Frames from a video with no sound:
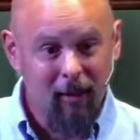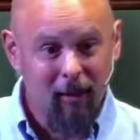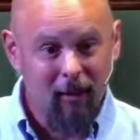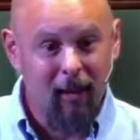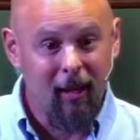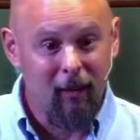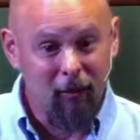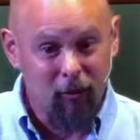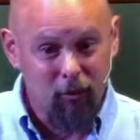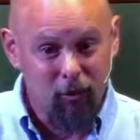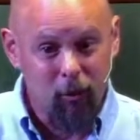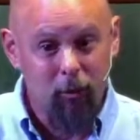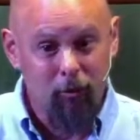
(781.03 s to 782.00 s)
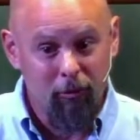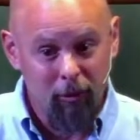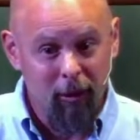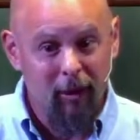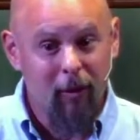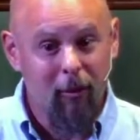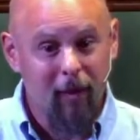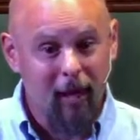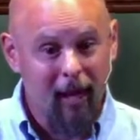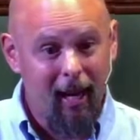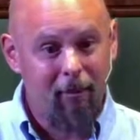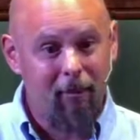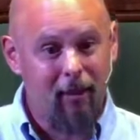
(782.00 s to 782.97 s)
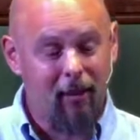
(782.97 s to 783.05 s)
that is true freedom and
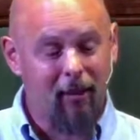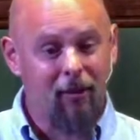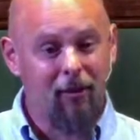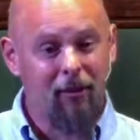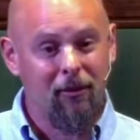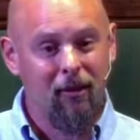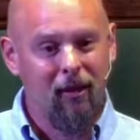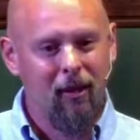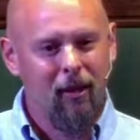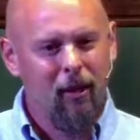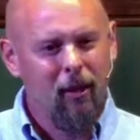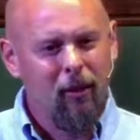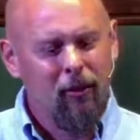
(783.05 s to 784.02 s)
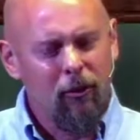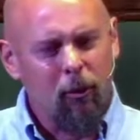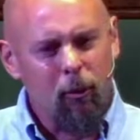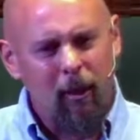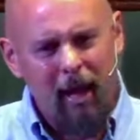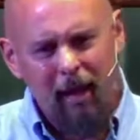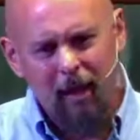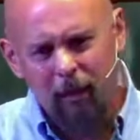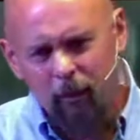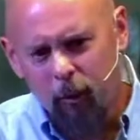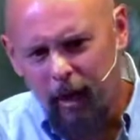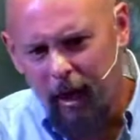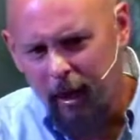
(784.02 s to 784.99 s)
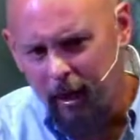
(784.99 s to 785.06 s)
happiness. So when
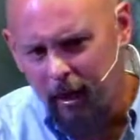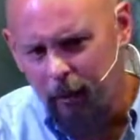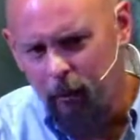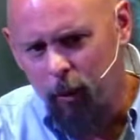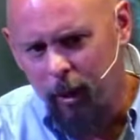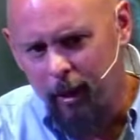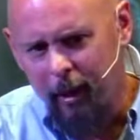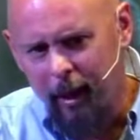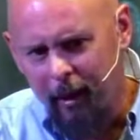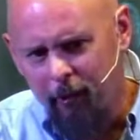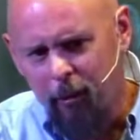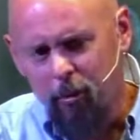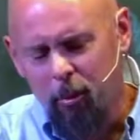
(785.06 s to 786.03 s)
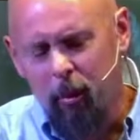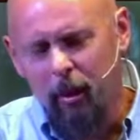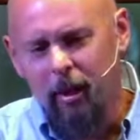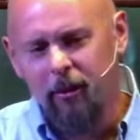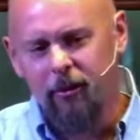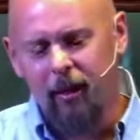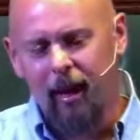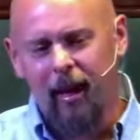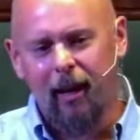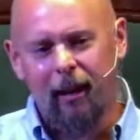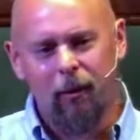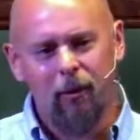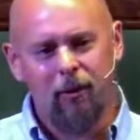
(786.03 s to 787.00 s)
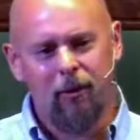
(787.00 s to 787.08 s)
anyone ever points
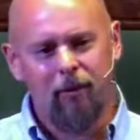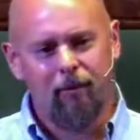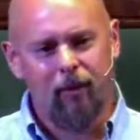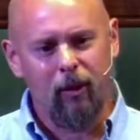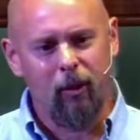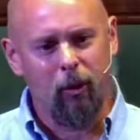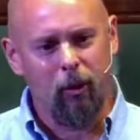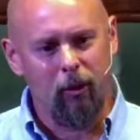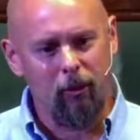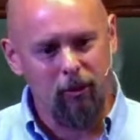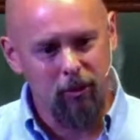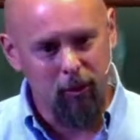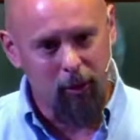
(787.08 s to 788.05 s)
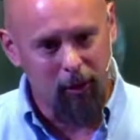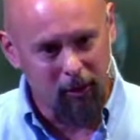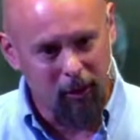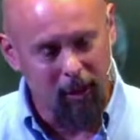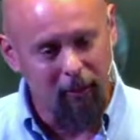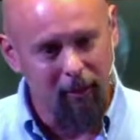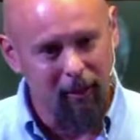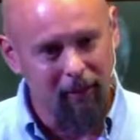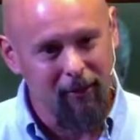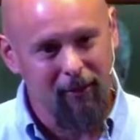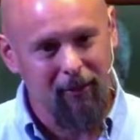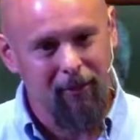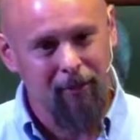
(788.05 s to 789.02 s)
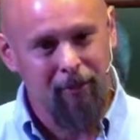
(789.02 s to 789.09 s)
out your
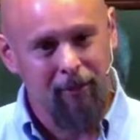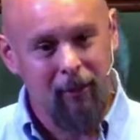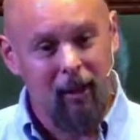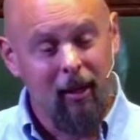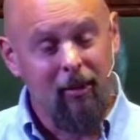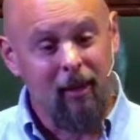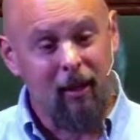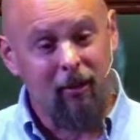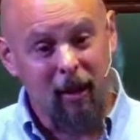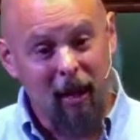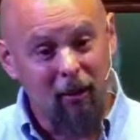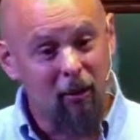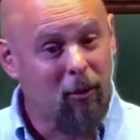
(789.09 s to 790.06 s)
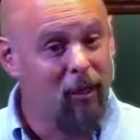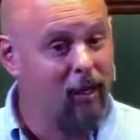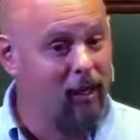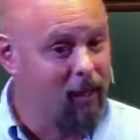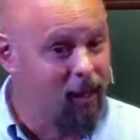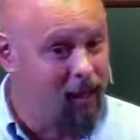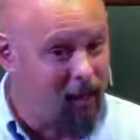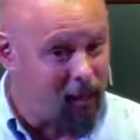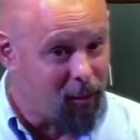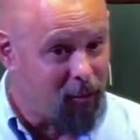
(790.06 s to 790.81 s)
shortcomings, that's actually a gift.